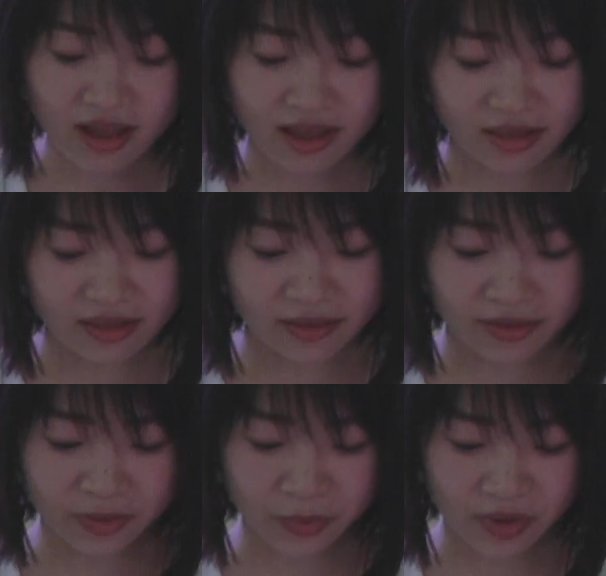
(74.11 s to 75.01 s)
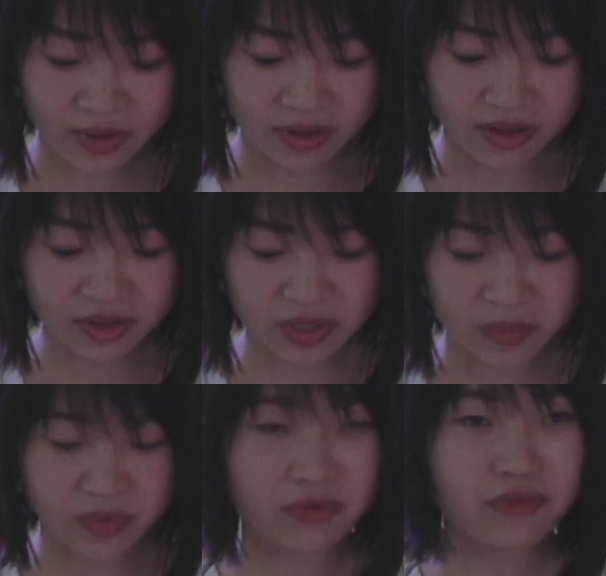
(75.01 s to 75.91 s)
and then the third one a
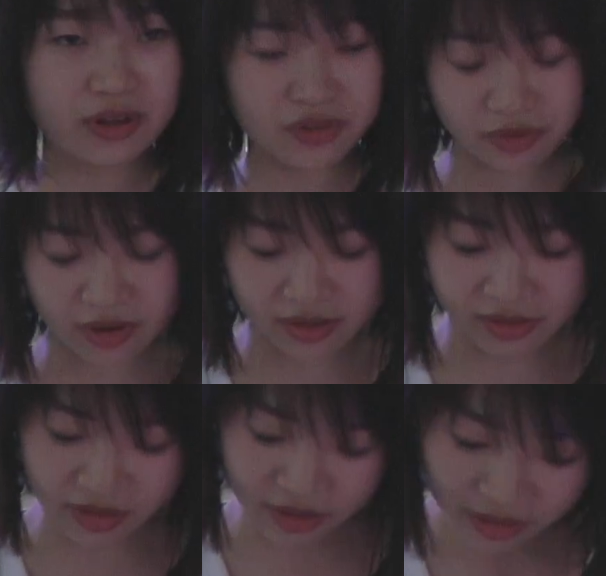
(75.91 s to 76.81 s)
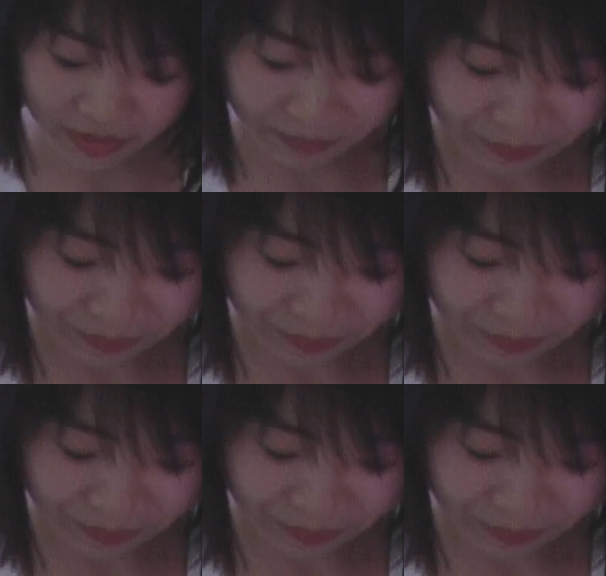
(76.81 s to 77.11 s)
contemporary French writer.